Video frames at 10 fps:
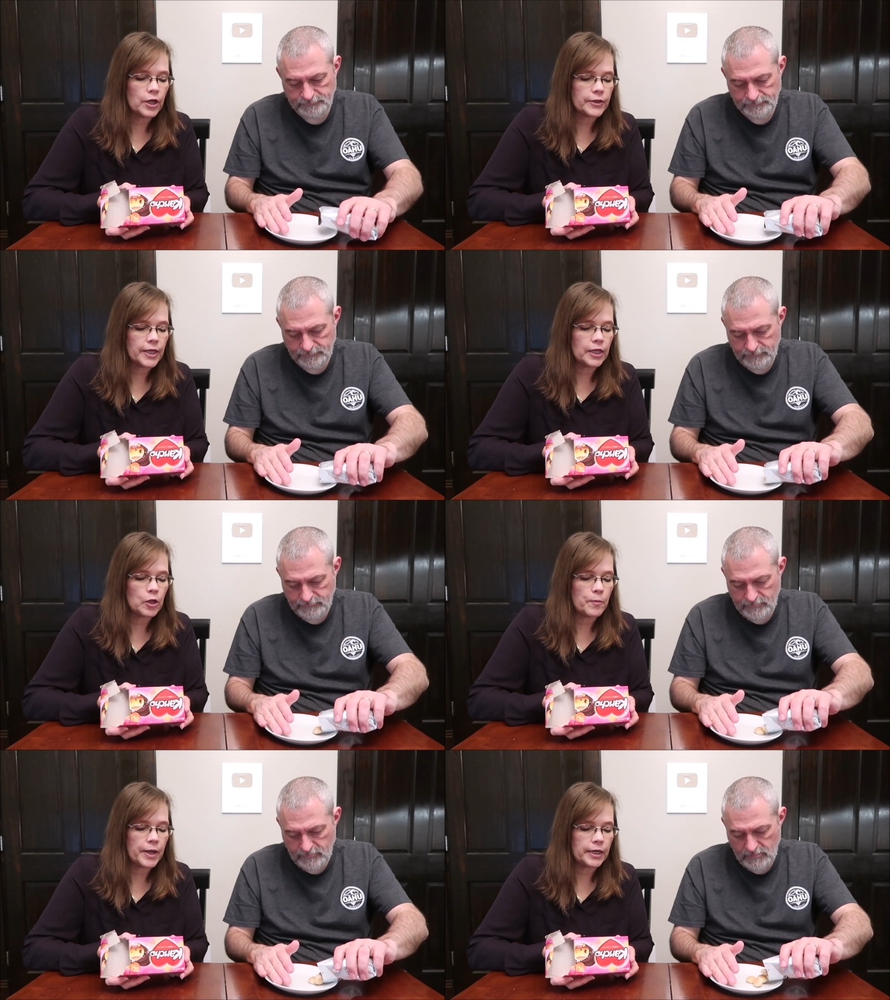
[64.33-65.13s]
Speaker 1: like the
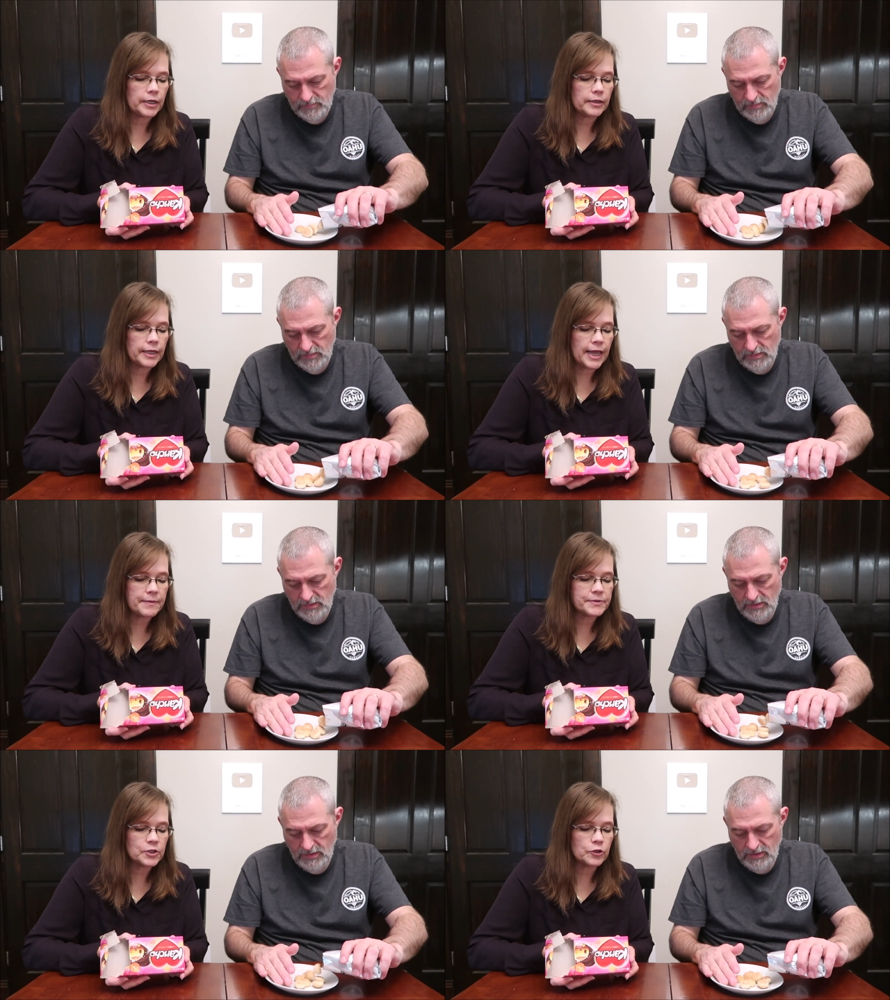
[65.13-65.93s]
Hello Panda. They
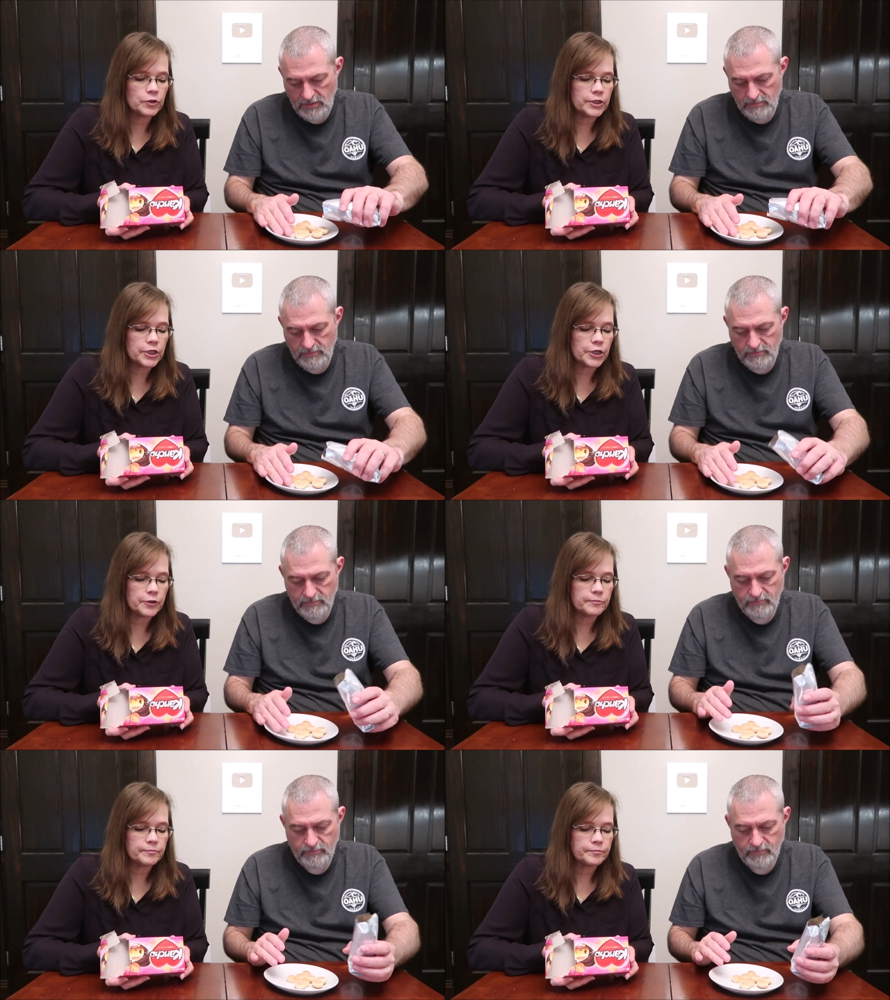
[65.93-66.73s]
absolutely do.
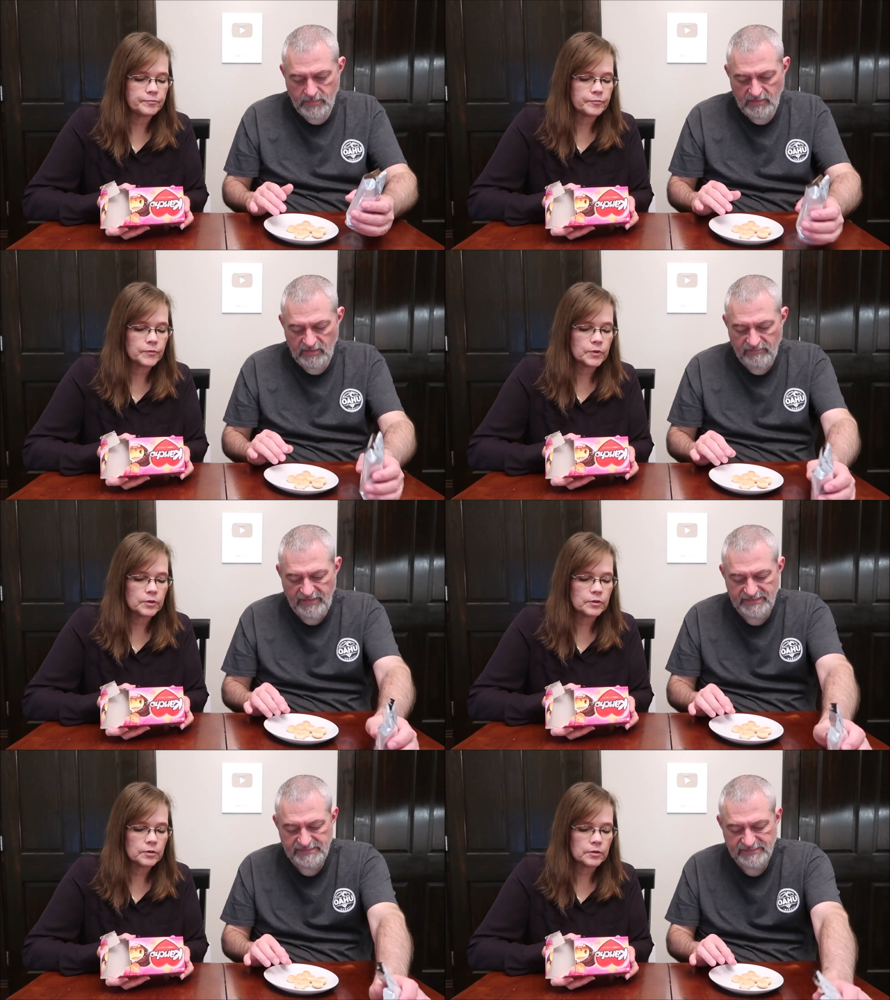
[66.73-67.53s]
Their
Speaker 2: little
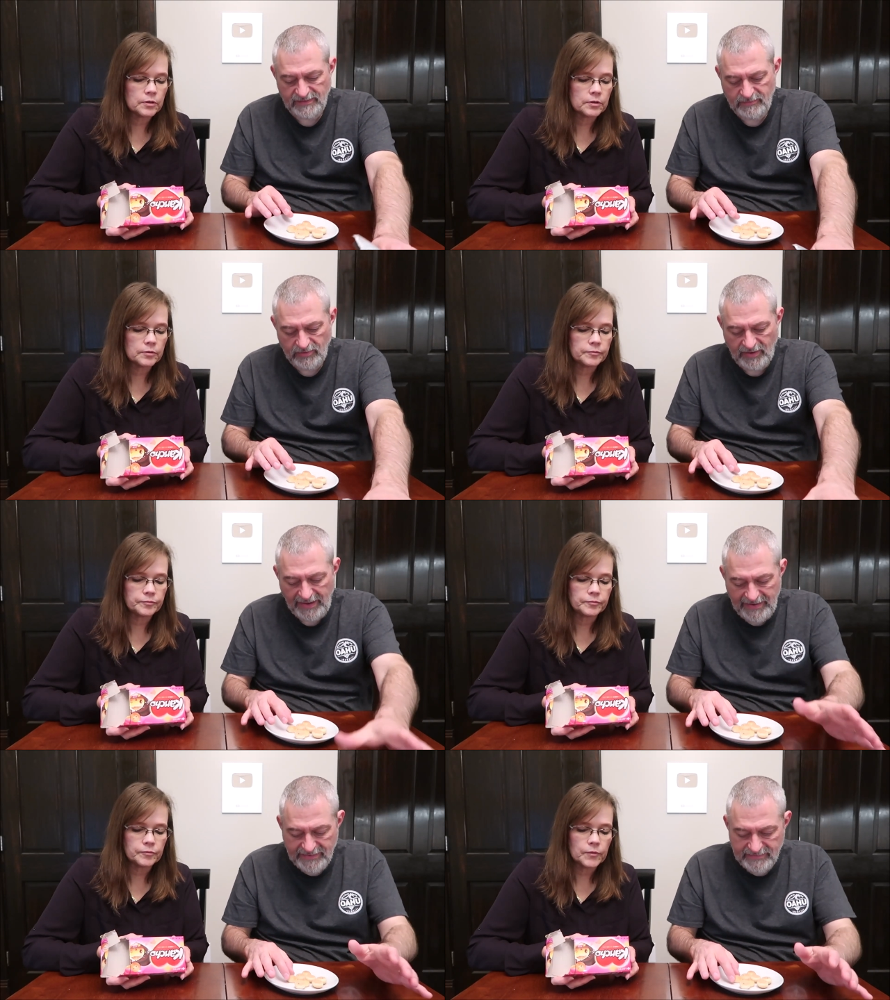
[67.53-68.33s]
faces on, little
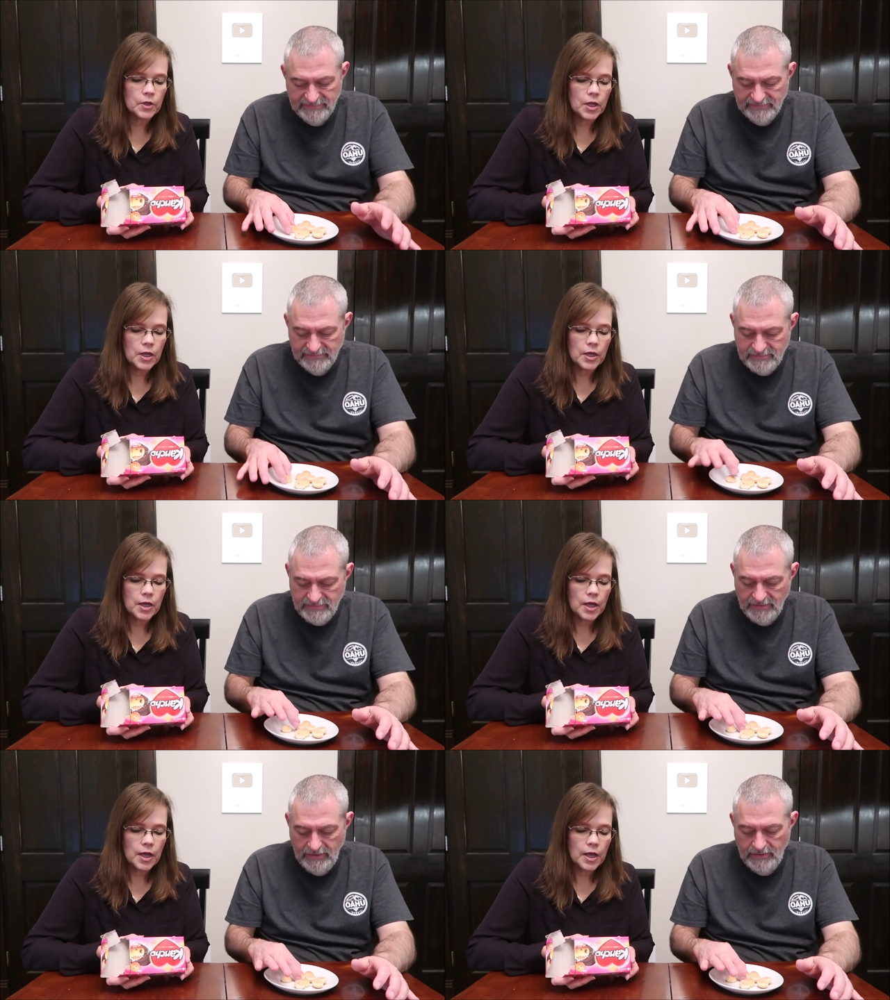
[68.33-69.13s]
hands.
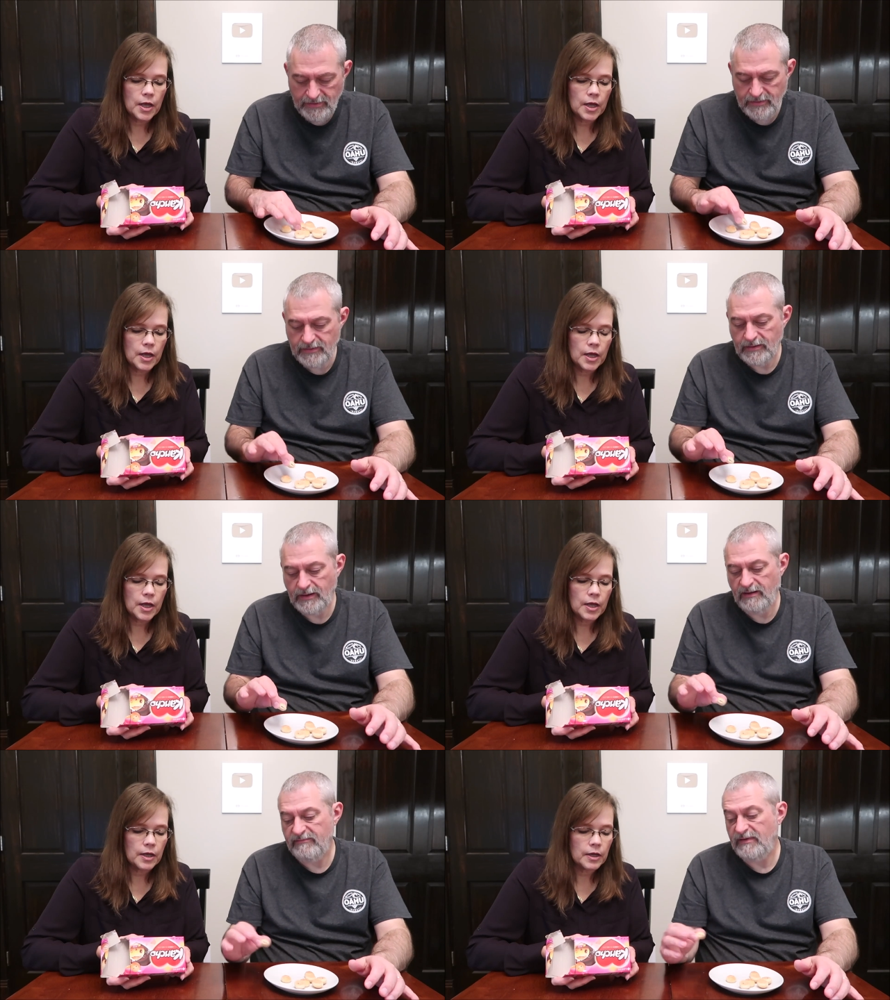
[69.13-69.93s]
Look,
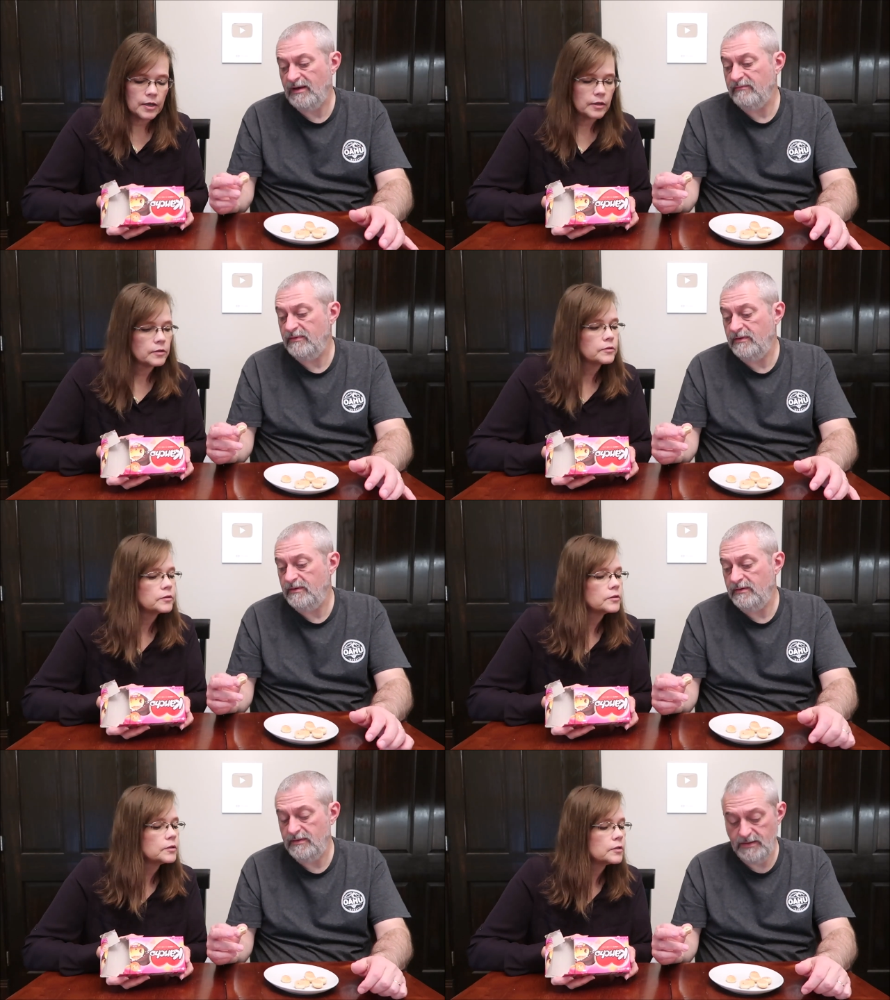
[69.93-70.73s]
high five.
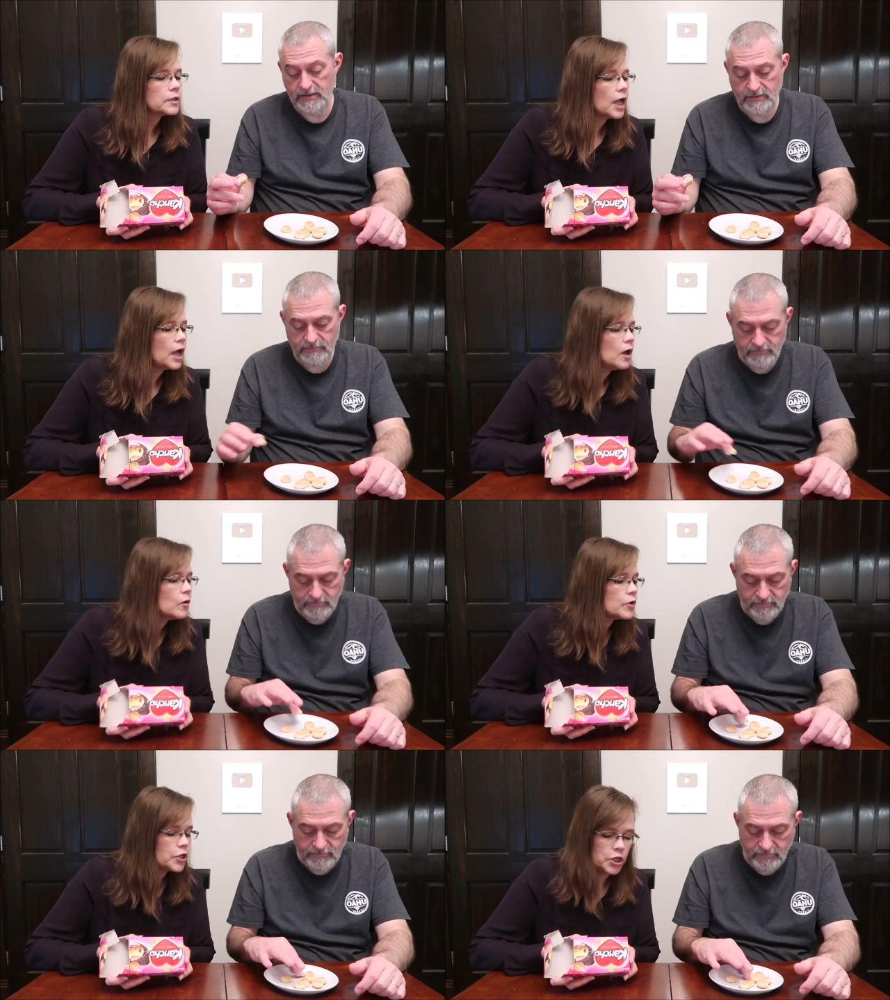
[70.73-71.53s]

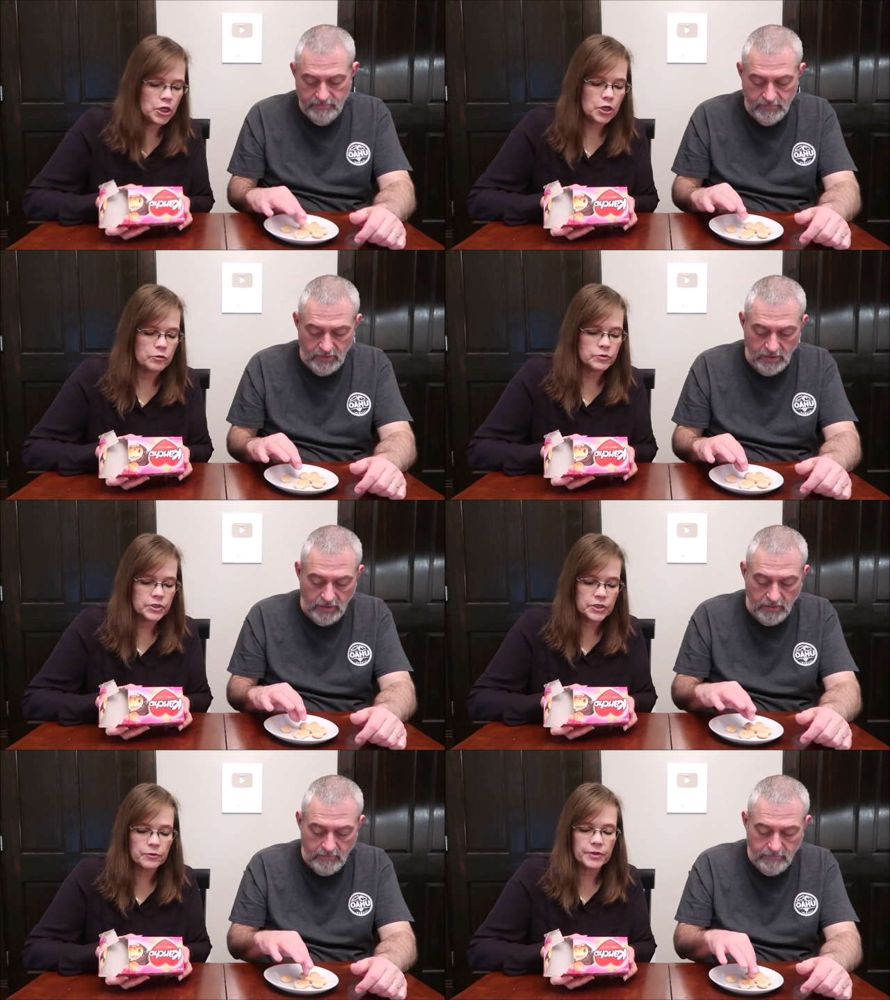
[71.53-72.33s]
Speaker 1: Oh, cute.
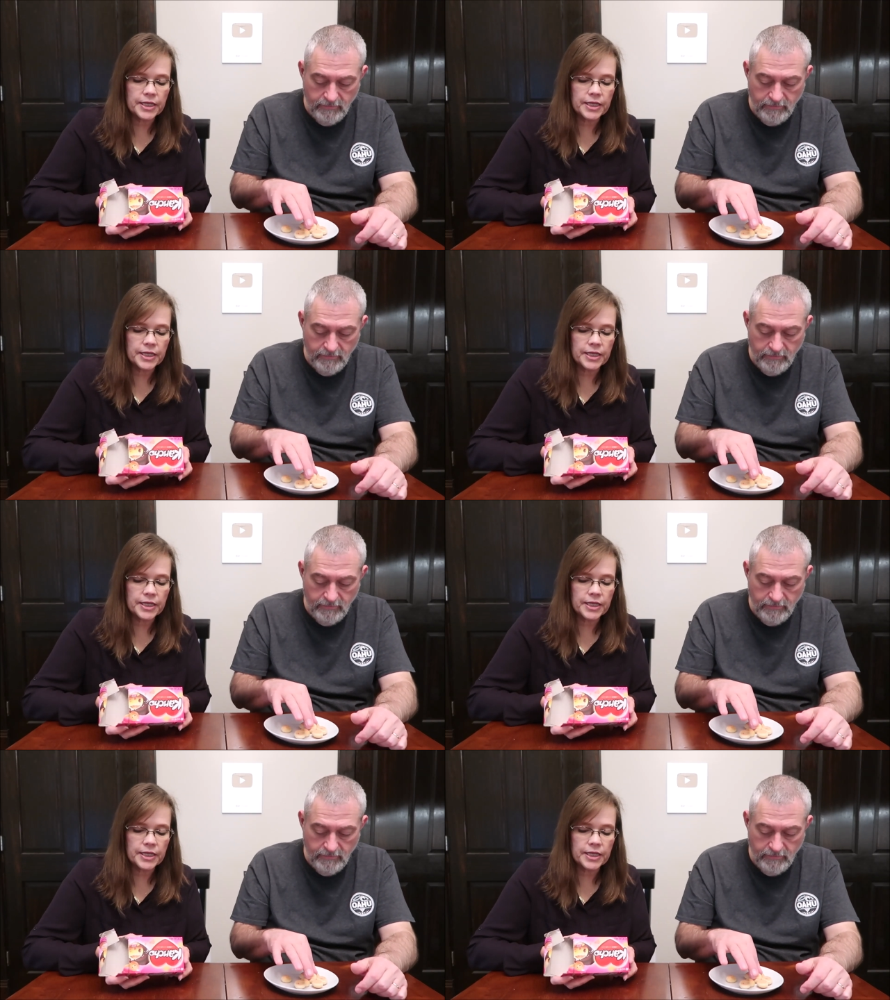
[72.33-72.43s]
So the